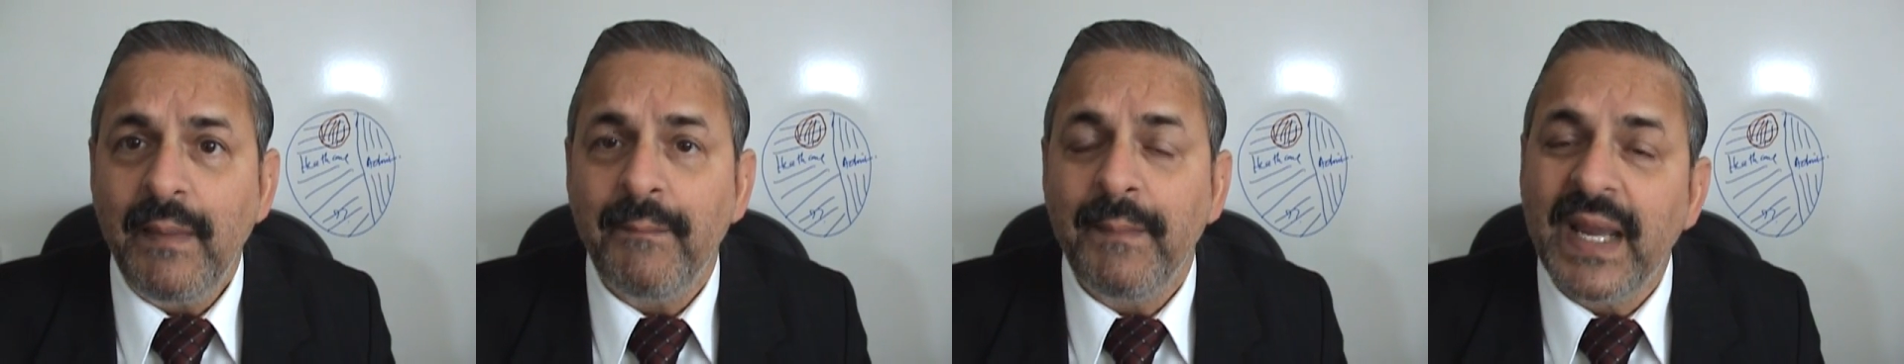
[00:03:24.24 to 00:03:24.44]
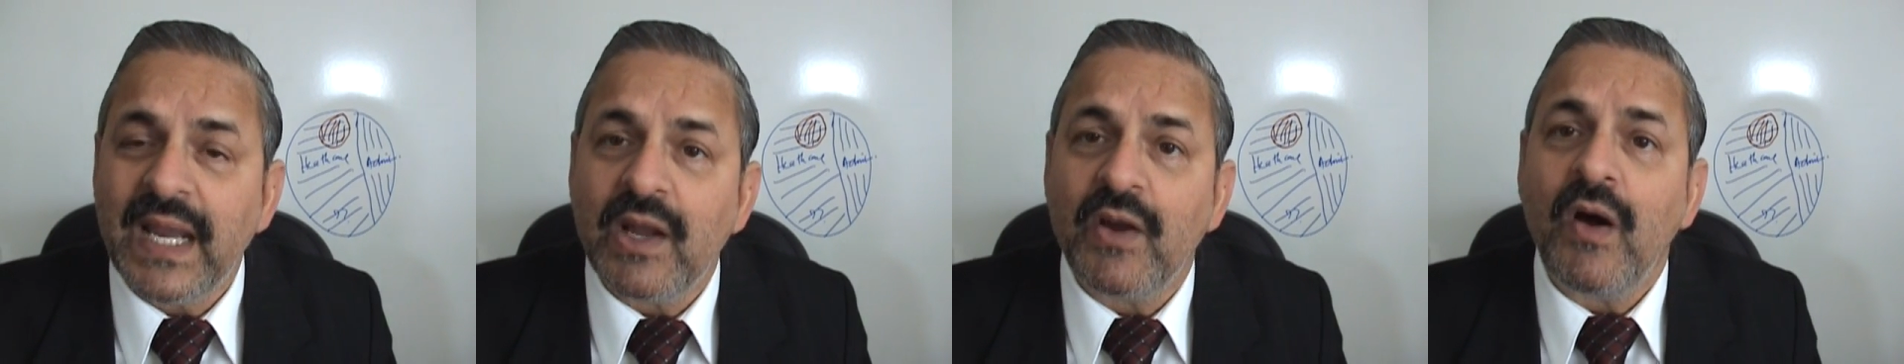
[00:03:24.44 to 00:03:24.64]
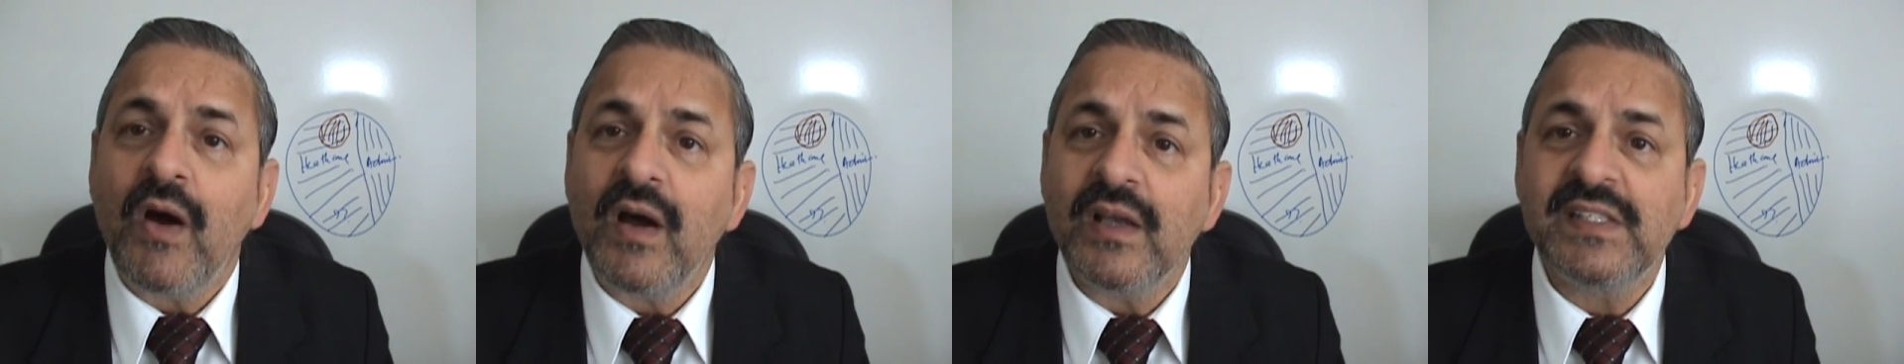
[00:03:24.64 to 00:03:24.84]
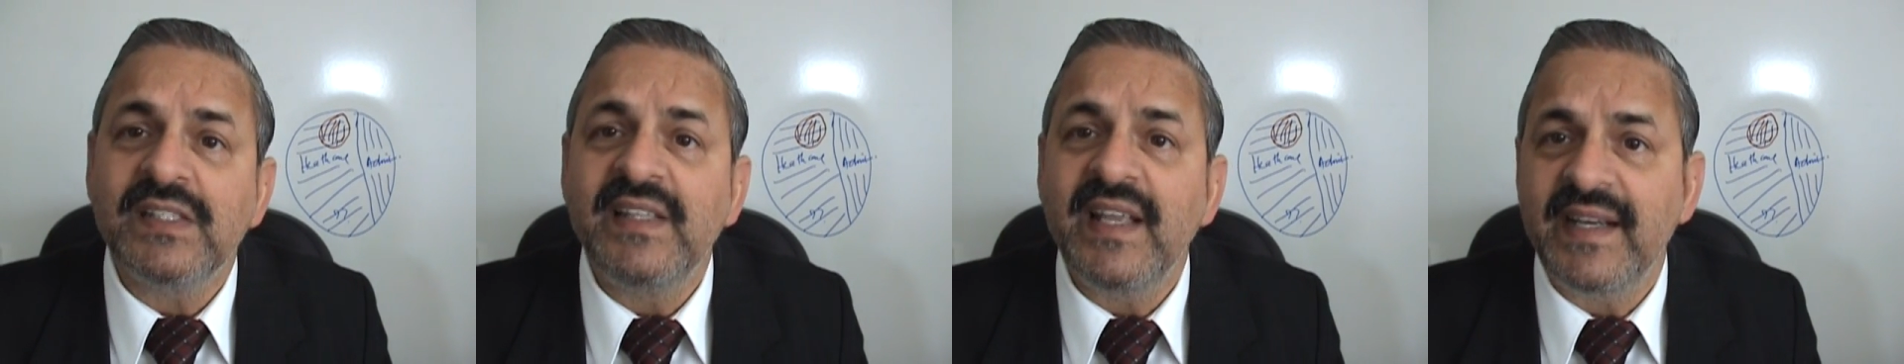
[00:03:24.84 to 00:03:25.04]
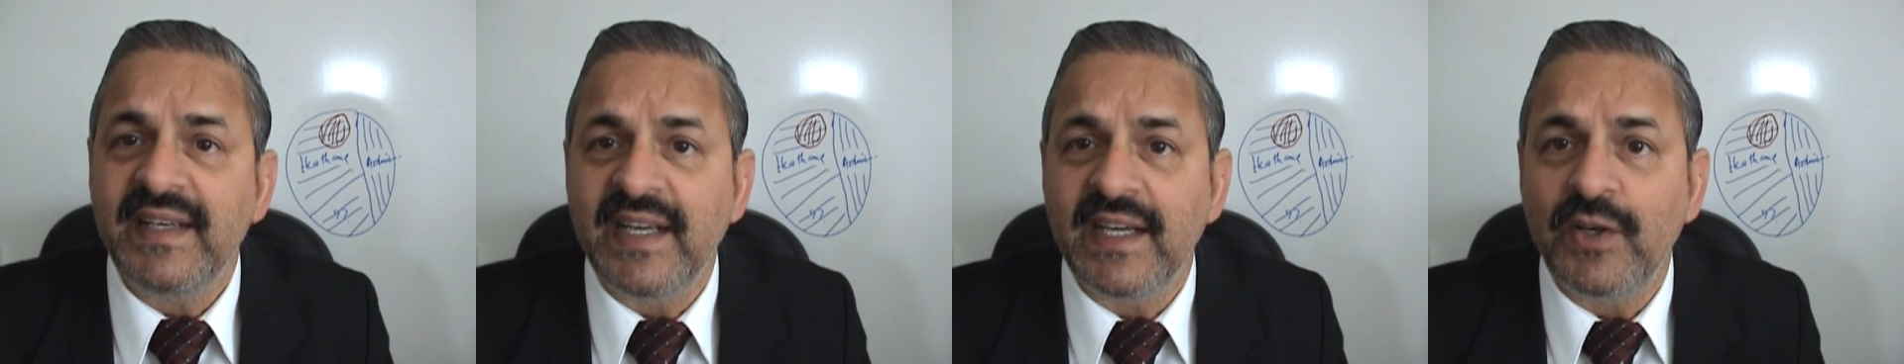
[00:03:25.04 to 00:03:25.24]
because
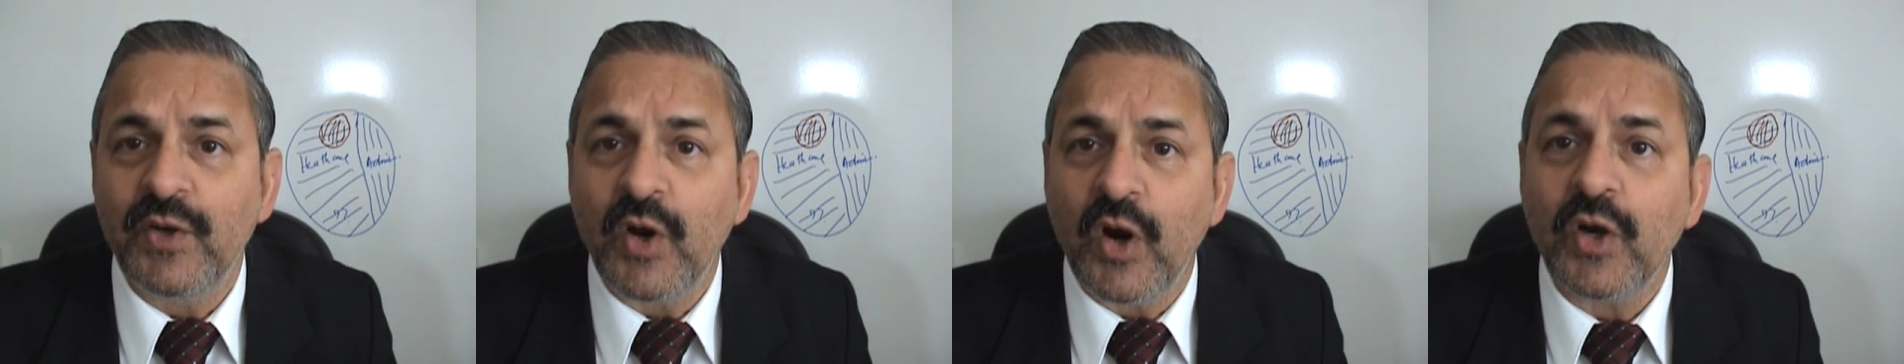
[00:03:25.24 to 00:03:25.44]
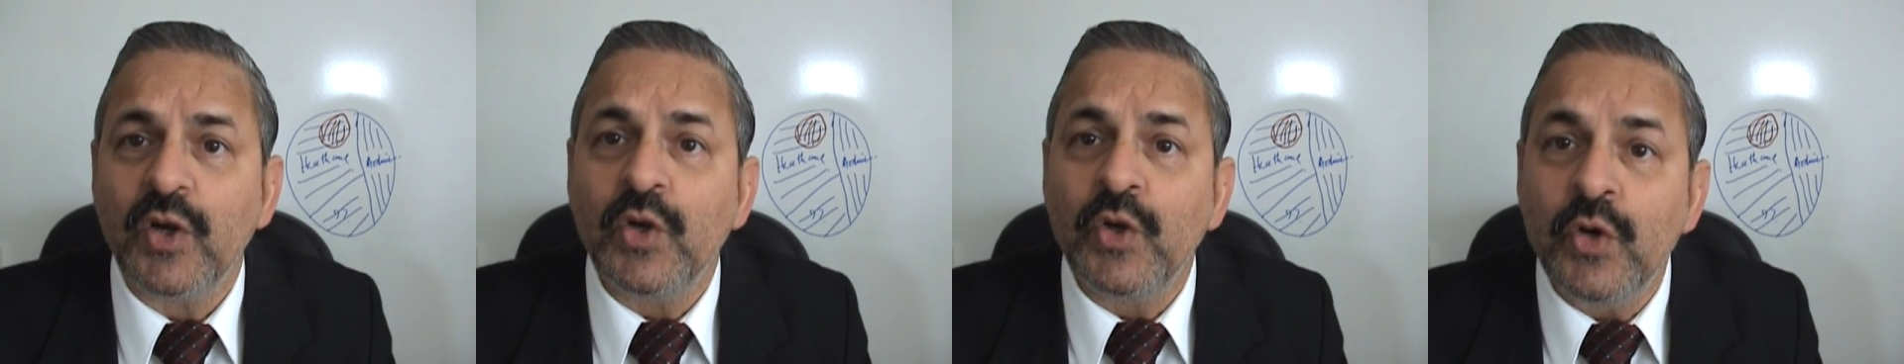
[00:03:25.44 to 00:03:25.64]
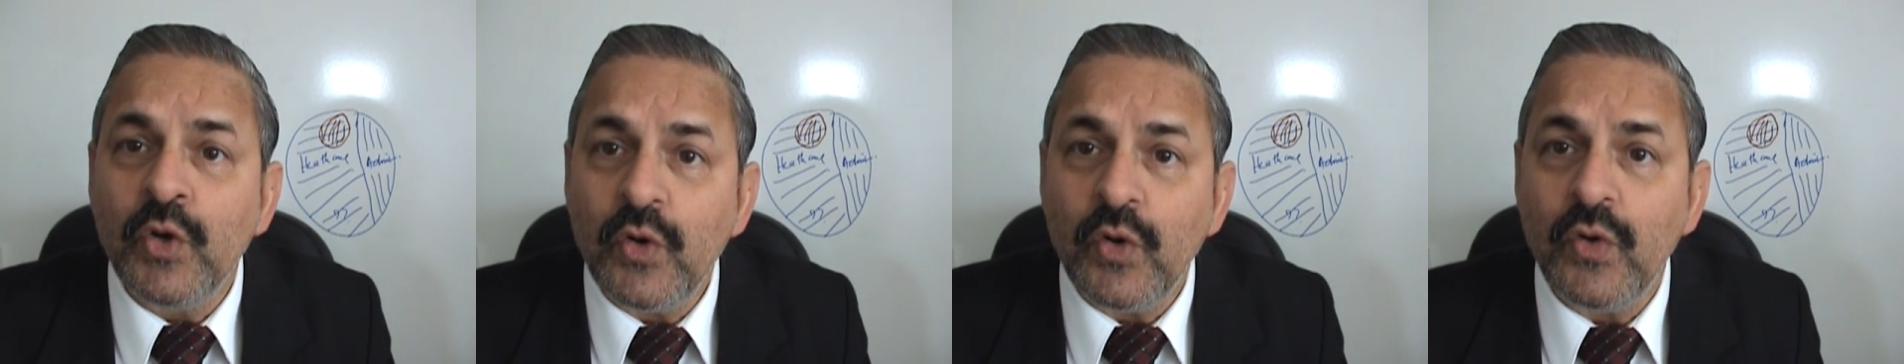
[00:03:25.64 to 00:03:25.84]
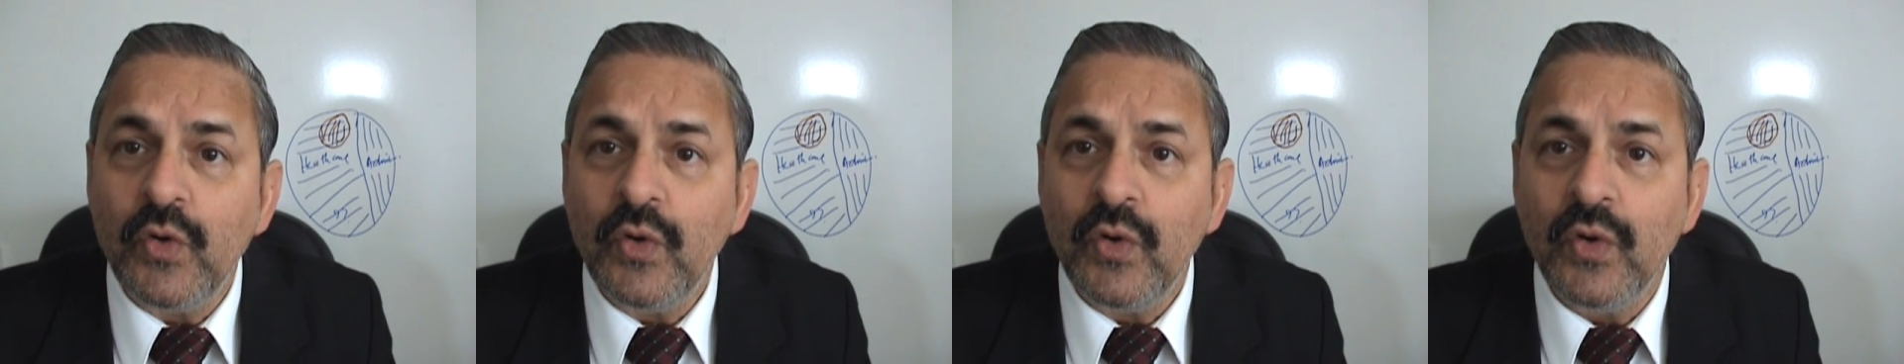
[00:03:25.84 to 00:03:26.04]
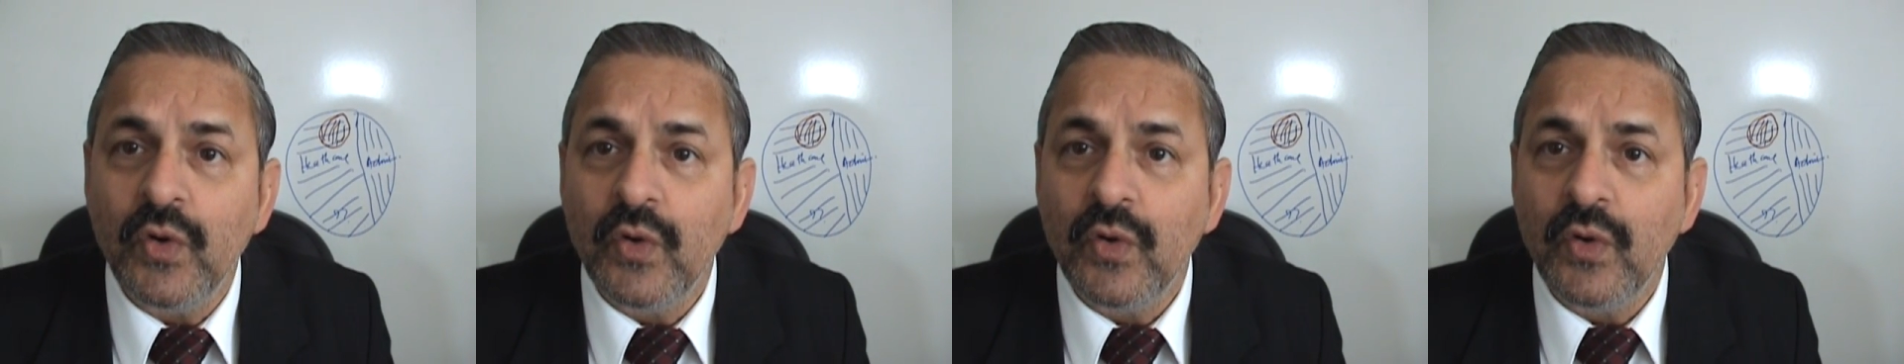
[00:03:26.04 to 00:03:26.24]
they did not
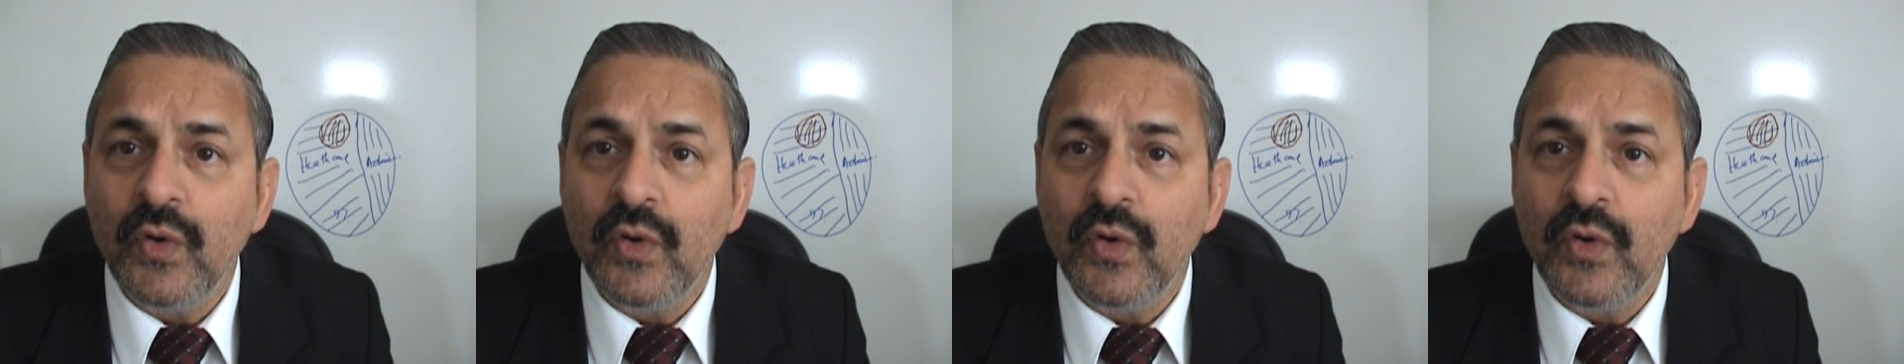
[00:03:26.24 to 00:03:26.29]
do